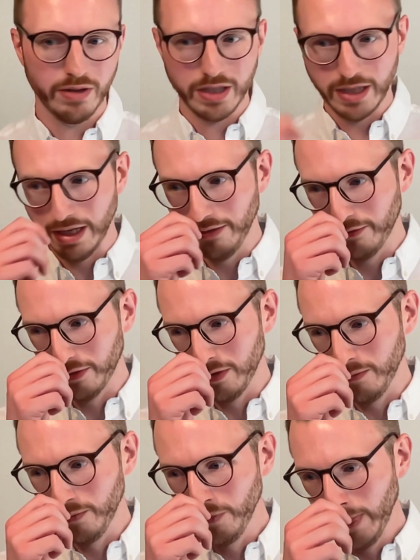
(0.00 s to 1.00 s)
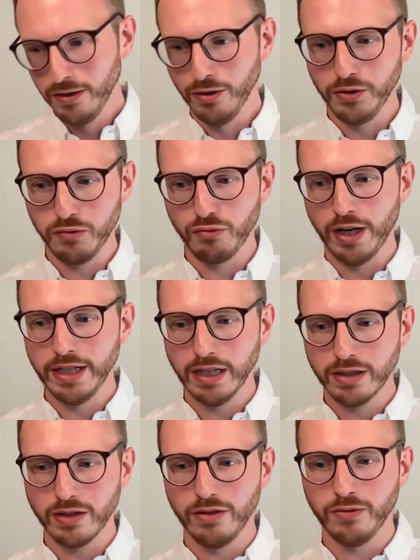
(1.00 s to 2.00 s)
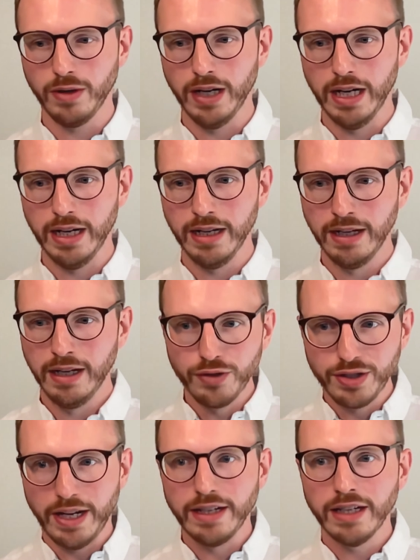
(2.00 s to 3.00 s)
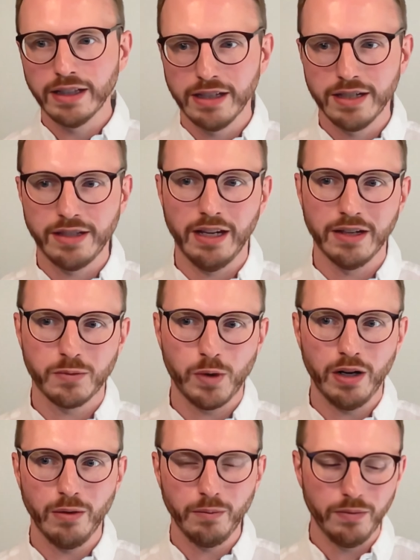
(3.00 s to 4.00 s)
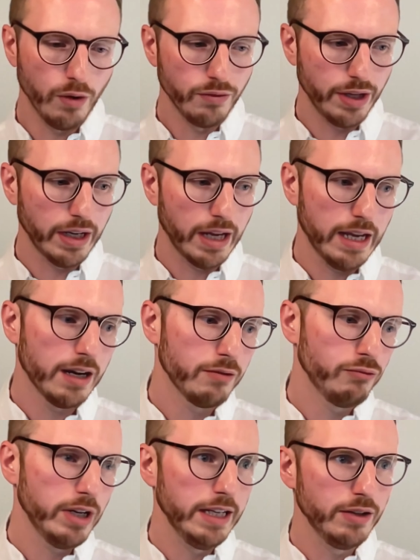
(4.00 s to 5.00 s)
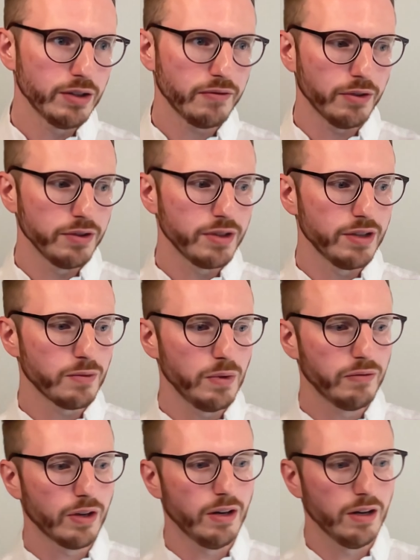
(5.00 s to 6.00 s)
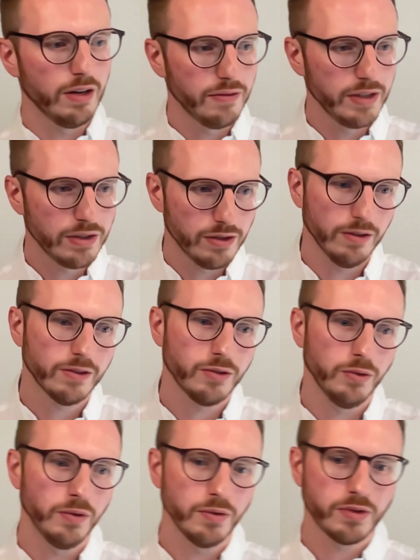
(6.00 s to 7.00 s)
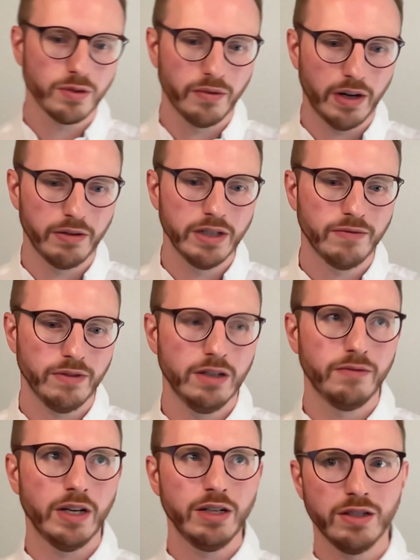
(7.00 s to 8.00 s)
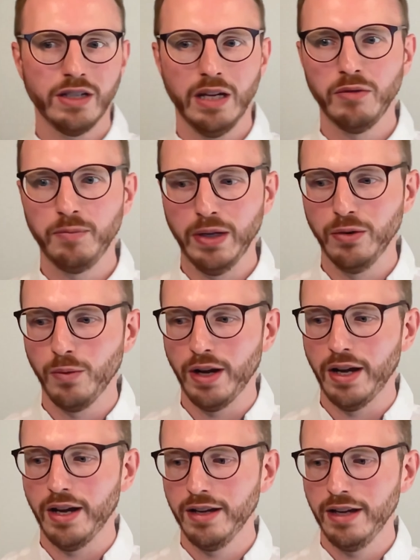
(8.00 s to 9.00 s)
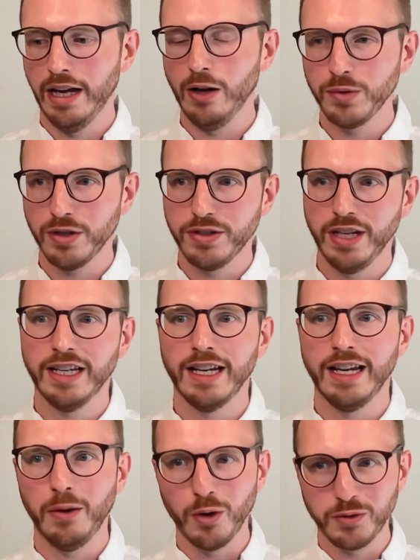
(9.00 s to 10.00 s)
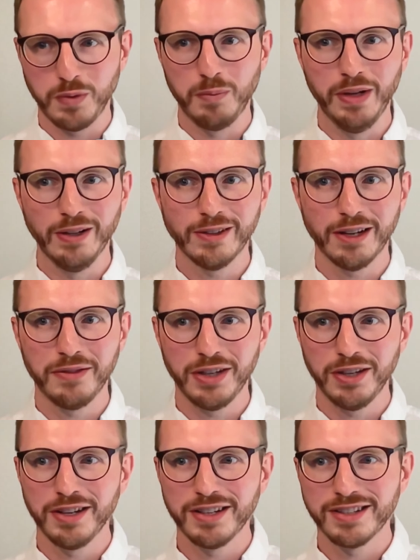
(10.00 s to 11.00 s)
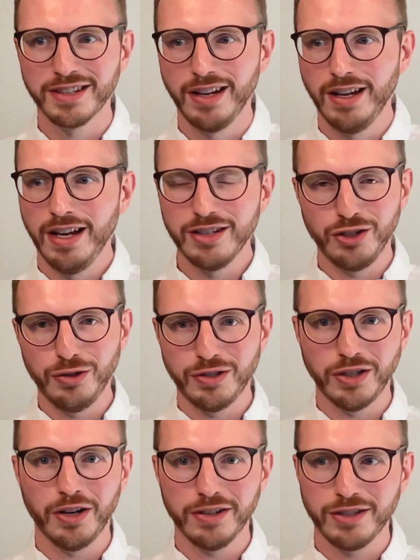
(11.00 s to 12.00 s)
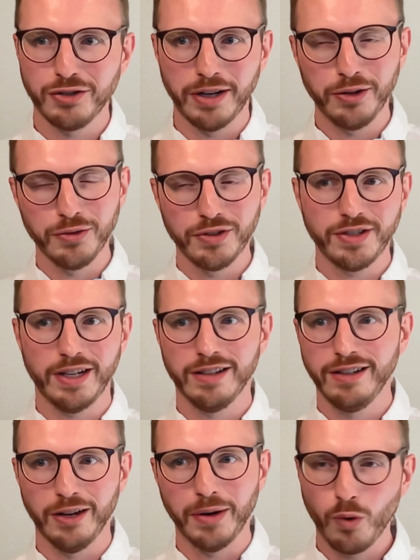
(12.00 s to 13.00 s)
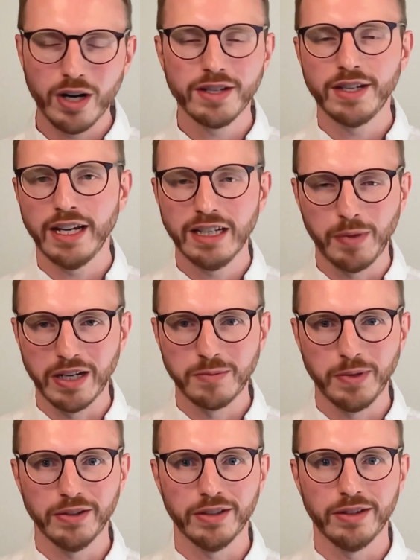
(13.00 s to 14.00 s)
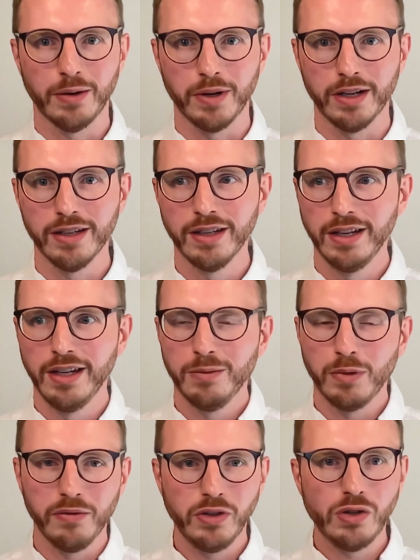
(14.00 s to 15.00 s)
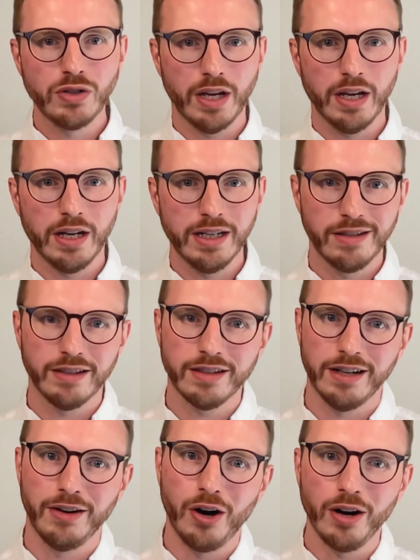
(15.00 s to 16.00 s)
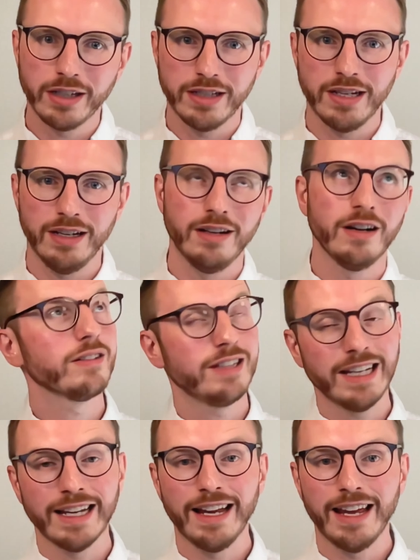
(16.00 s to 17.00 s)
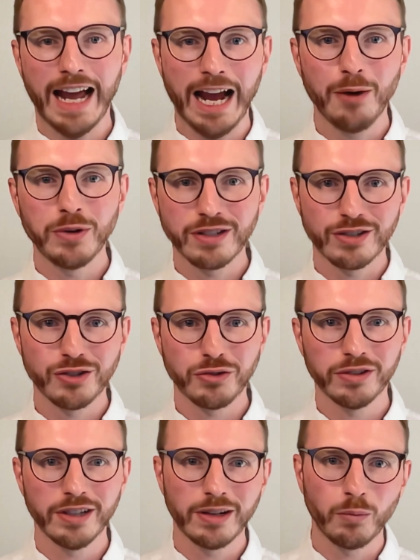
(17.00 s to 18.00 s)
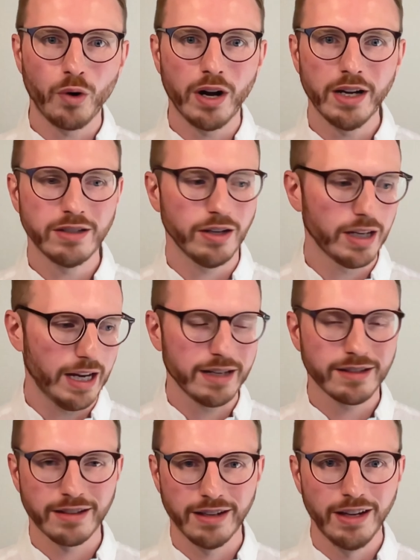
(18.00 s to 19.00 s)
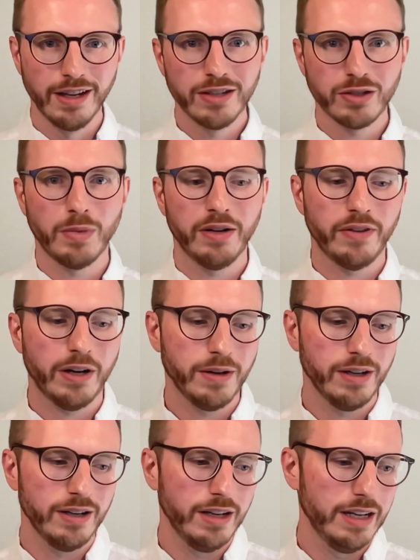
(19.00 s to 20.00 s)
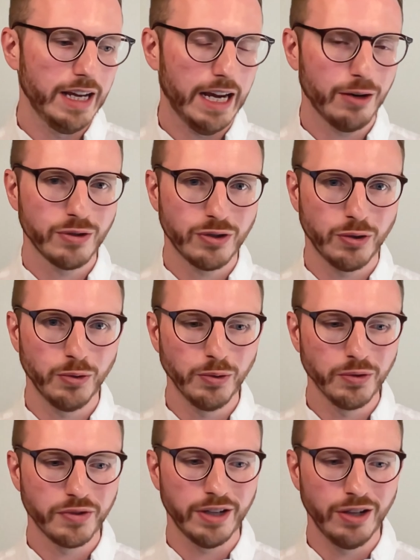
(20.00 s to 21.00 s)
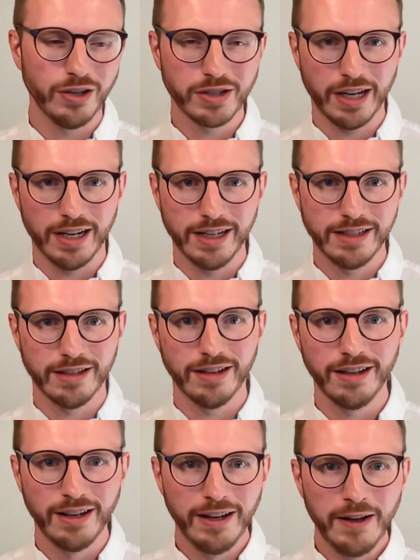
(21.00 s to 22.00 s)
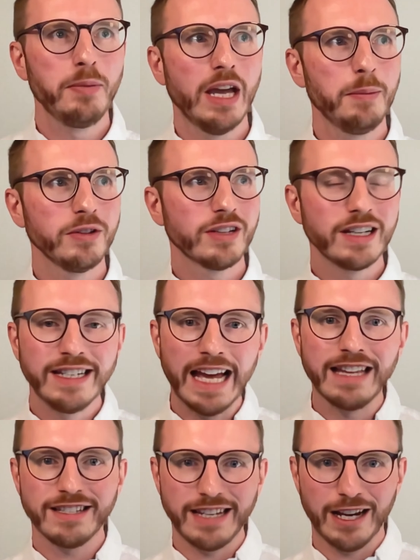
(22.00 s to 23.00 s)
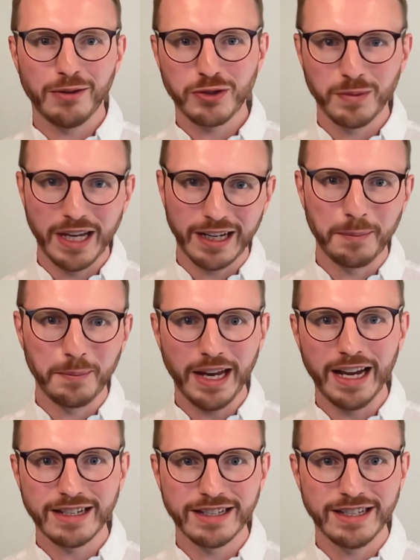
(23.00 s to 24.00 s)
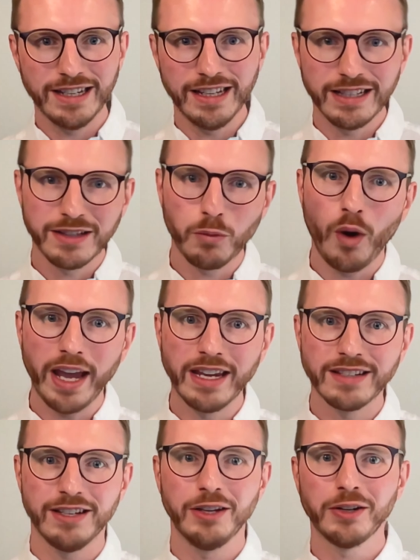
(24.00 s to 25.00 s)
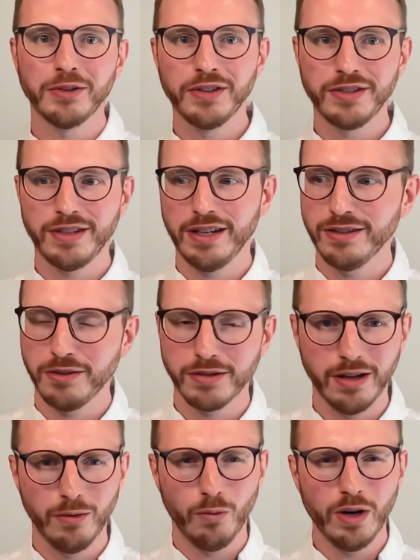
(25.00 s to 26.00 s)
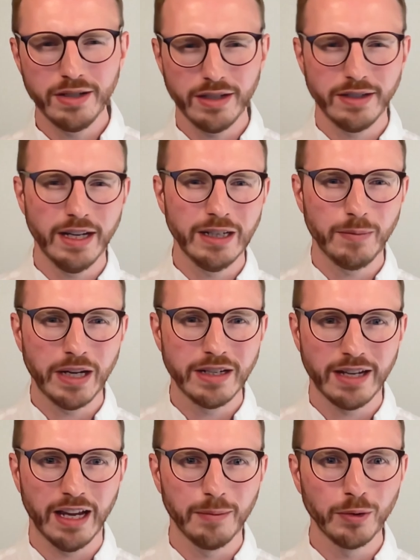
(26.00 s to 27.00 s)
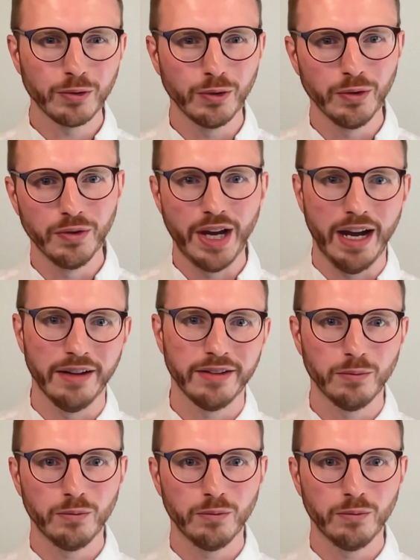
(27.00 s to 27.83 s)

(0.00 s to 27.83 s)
our estate, from not just writing software, understanding the estate as well. One thing AI really does for us is we've got a load of internal tools some of our innovation team have built, where it helps articulate what's been built over the years. As a new starter, trying to understand, why is a database built in that way? Well, we've used AI to try to articulate how it's constructed and why. So you can ask some of our in-house tools that use AI to be able to condense down some of that complexity in ways that you can understand. So it's like, why is that database table called that?